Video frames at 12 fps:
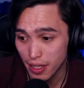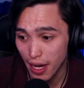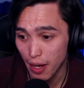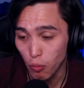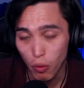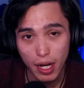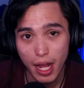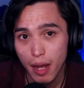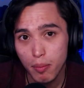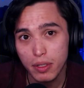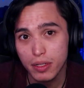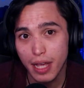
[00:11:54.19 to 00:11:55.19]
and what
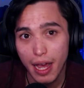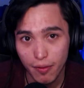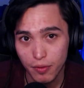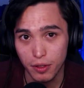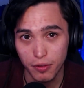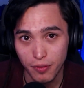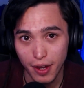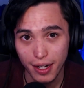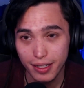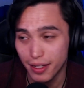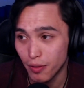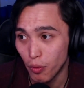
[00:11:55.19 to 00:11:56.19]
happens after the
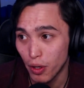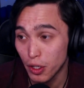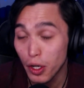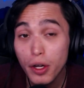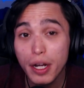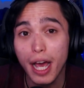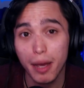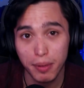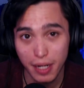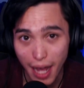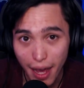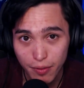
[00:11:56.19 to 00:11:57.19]
fact, and what could happen
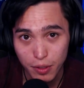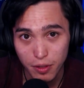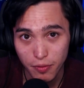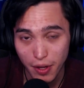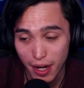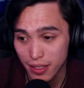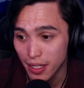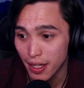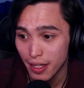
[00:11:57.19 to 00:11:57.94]
after the fact,